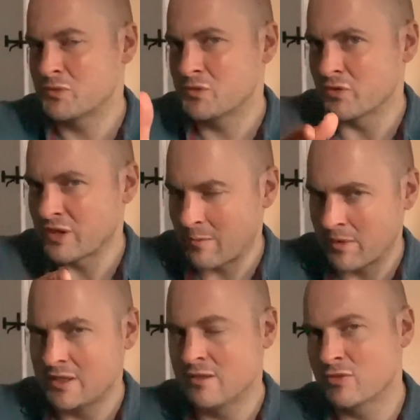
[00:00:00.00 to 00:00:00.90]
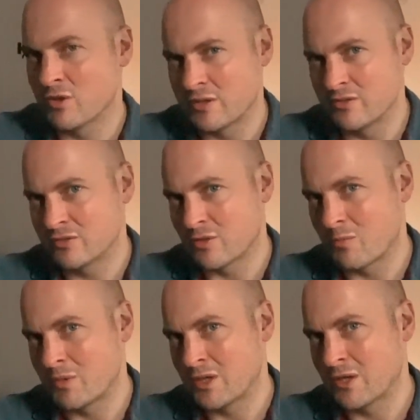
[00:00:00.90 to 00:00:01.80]
does that mean you've got
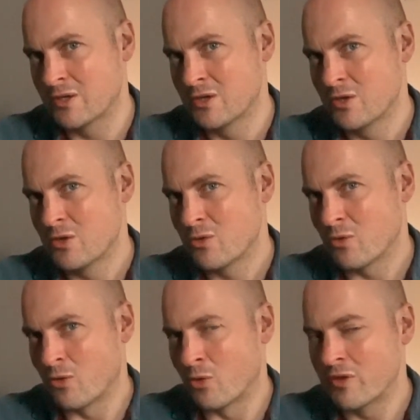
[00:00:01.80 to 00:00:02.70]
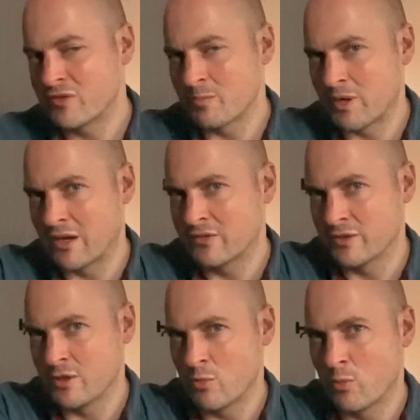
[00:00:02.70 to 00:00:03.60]
insomnia? Or is the
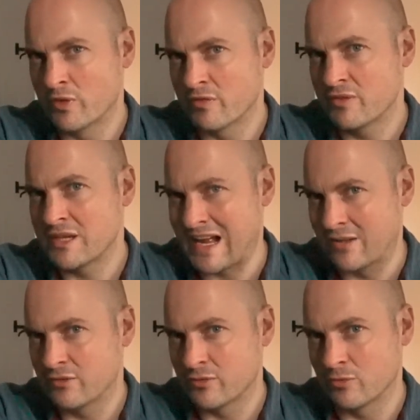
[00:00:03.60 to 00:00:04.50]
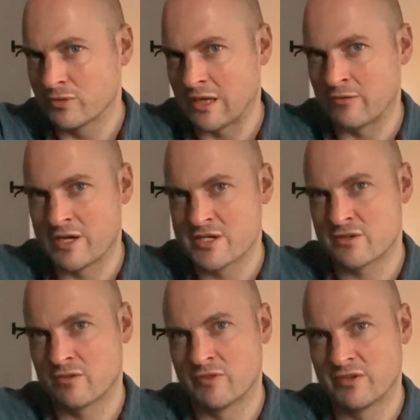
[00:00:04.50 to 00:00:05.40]
person who would have cancelled that
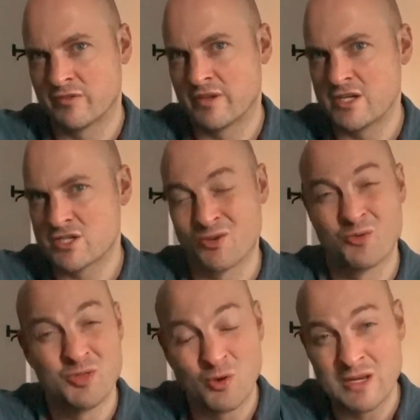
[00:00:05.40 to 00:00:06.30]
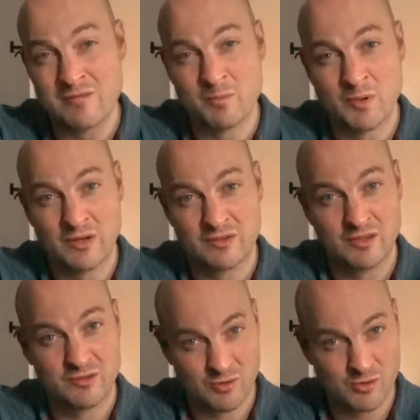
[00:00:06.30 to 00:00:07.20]
restaurant reservation or not even booked it
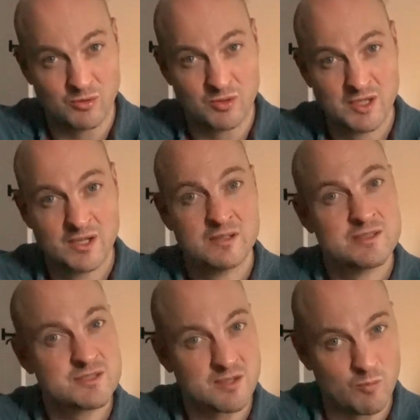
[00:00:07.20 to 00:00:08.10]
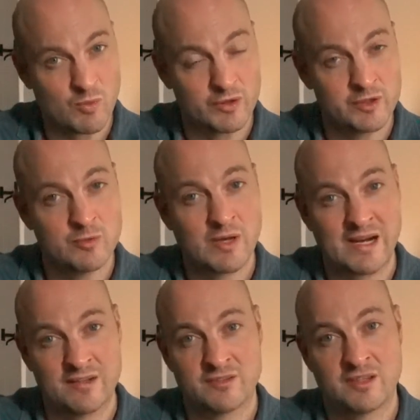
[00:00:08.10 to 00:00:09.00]
at all someone who
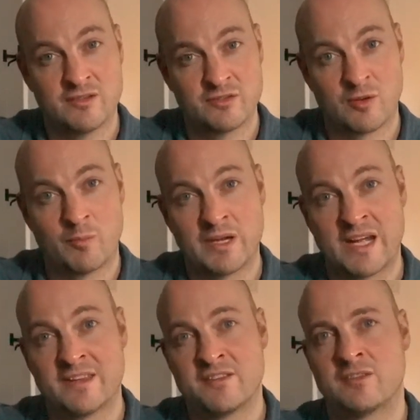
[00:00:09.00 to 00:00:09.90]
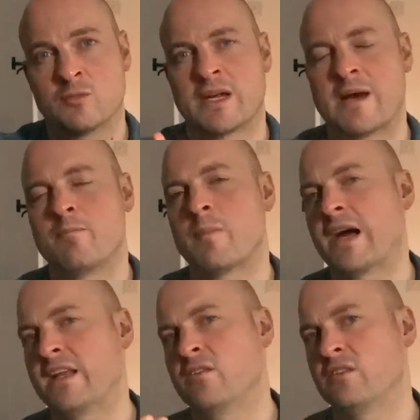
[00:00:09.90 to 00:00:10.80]
has insomnia? And this is where that
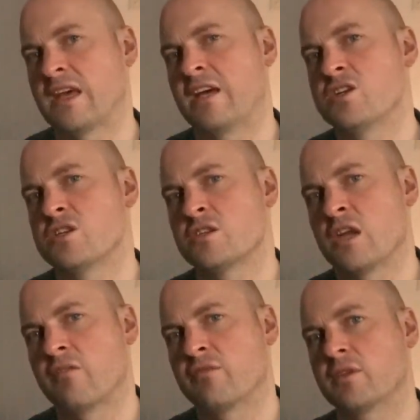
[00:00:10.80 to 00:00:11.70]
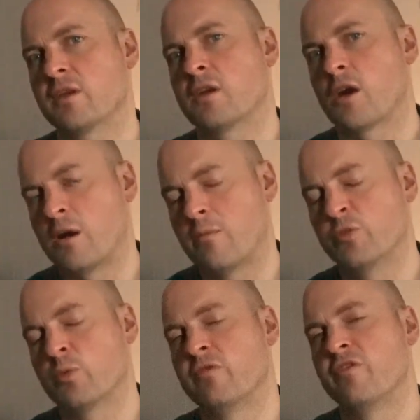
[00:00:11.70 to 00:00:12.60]
mindset shift
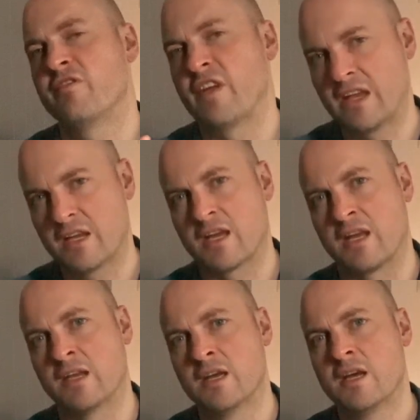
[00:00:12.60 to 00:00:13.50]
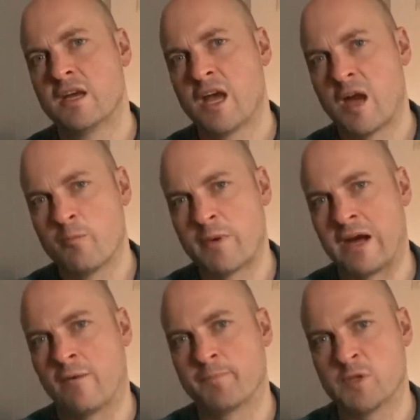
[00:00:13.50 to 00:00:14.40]
comes when thinking
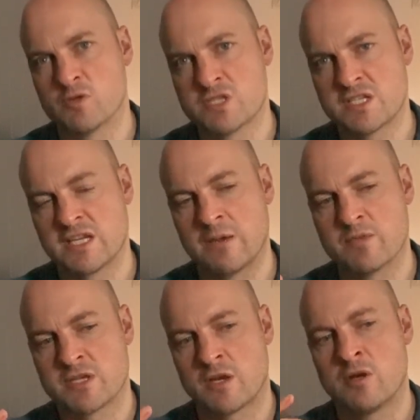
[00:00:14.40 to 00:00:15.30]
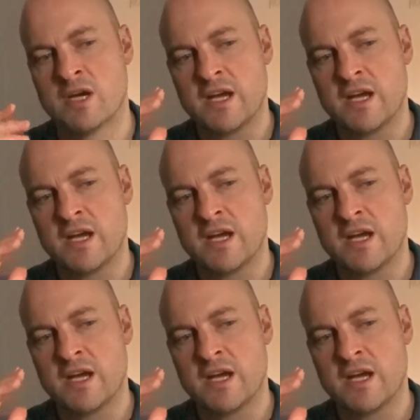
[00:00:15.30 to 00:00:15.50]
about your sleep. So